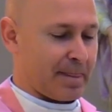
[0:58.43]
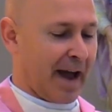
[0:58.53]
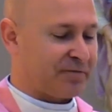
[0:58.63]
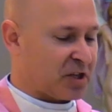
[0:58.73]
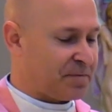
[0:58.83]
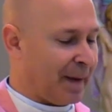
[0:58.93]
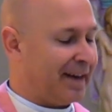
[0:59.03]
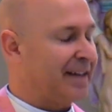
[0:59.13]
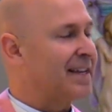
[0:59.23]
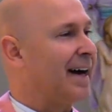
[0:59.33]
After
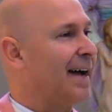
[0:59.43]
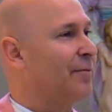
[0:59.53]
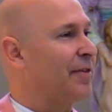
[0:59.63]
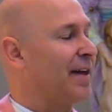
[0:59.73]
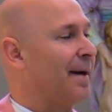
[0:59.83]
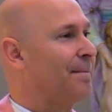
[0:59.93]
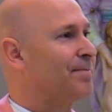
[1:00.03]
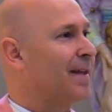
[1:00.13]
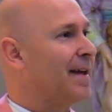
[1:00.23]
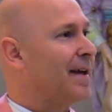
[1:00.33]
spending time with him,
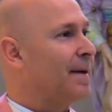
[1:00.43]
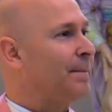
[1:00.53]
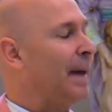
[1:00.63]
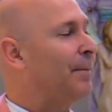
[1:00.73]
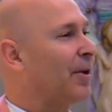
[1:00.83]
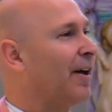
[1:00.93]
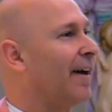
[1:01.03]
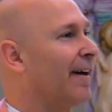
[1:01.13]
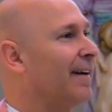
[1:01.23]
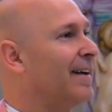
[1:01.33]
people
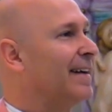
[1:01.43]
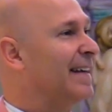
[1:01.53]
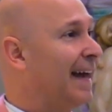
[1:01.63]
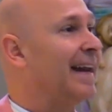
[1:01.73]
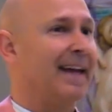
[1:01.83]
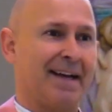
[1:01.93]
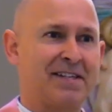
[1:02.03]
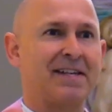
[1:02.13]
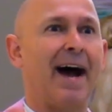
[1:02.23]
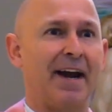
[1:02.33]
are getting
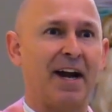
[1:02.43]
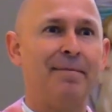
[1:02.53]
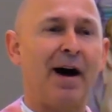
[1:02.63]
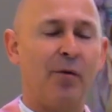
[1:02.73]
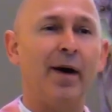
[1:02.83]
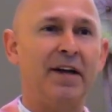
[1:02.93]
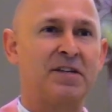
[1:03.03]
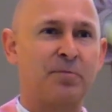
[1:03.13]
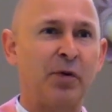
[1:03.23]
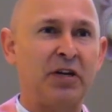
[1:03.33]
excited about what
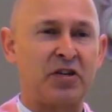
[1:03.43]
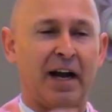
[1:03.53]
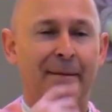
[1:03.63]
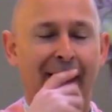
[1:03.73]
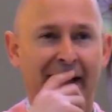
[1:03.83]
he's preaching about,